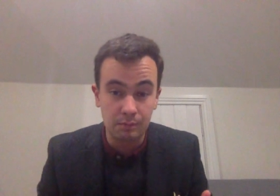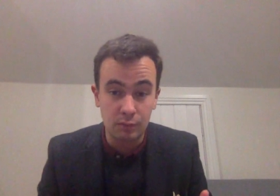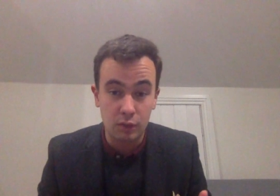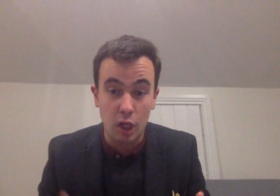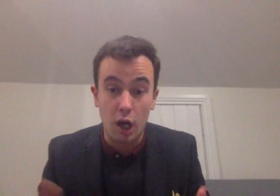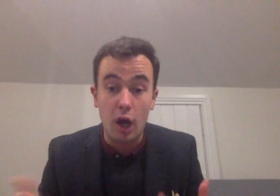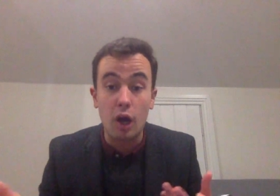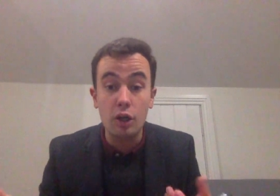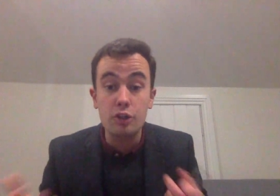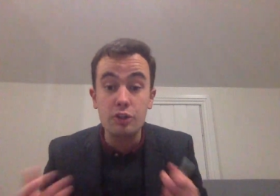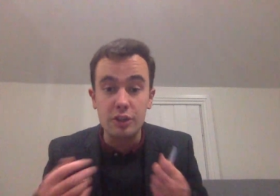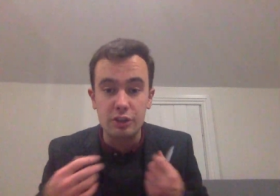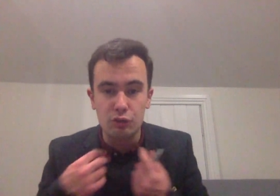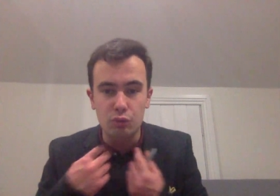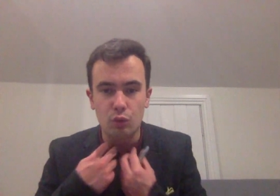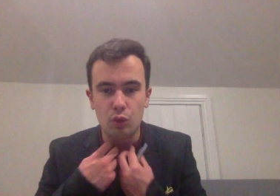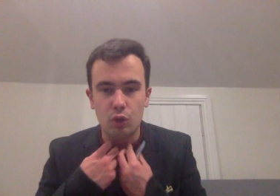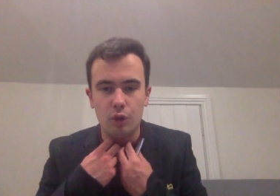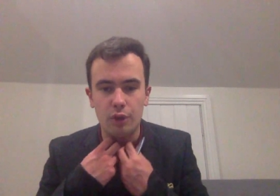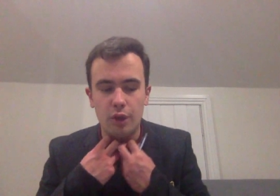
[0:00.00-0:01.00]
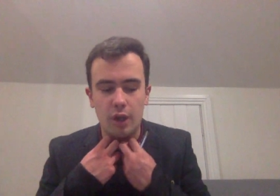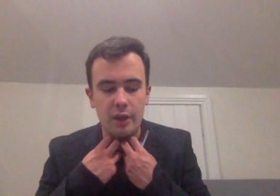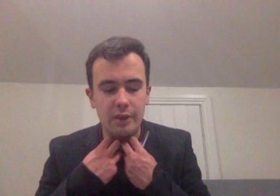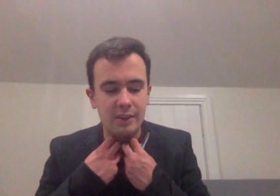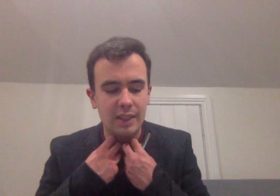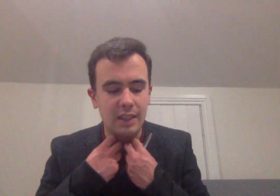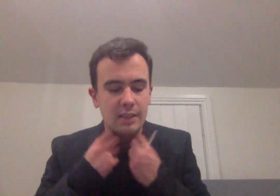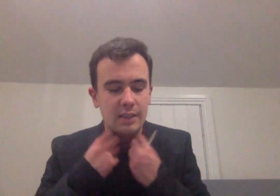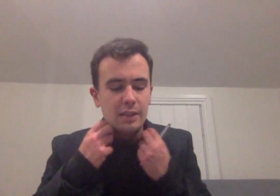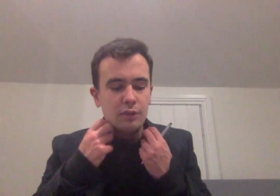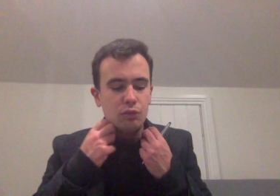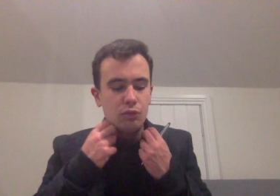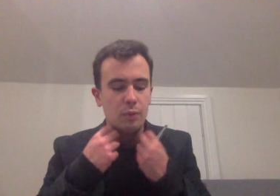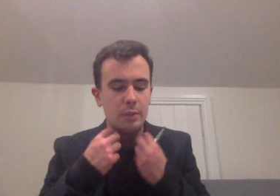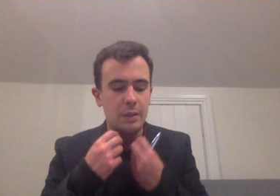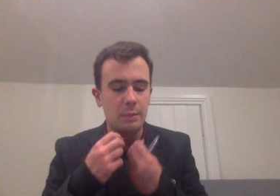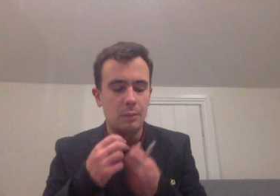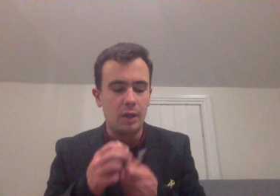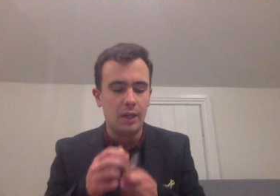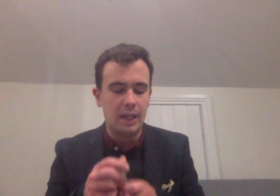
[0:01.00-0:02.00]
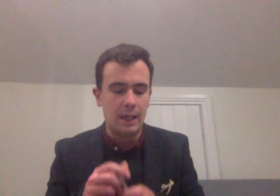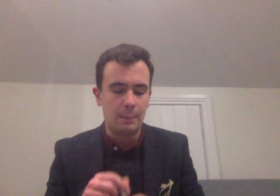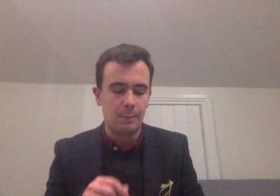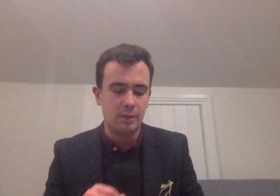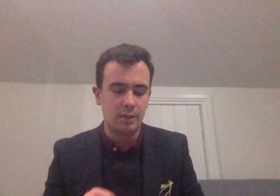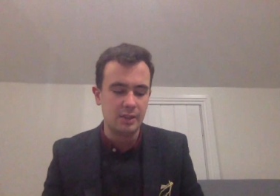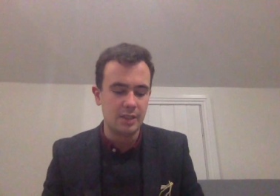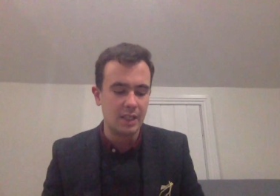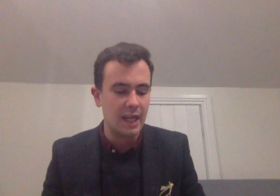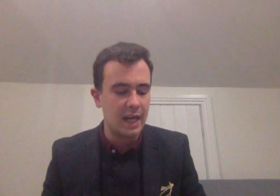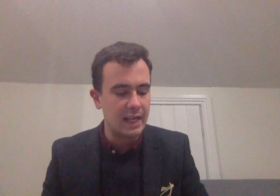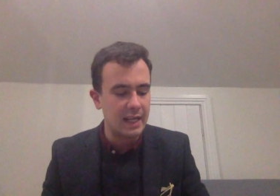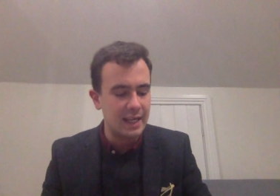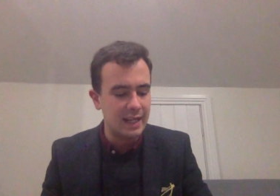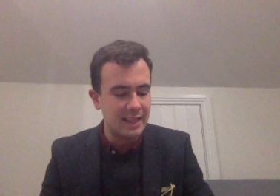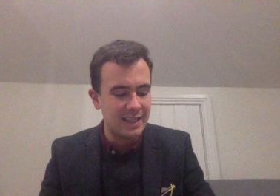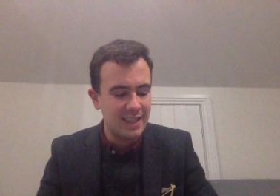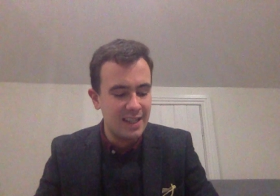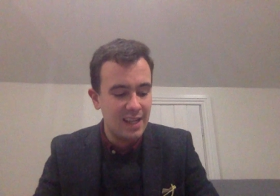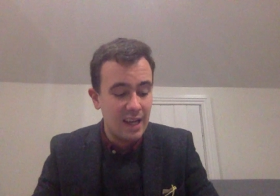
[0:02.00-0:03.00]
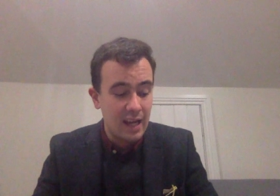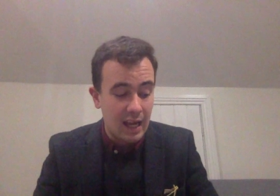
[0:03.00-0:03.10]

card is run, I think this will be my nap of the day.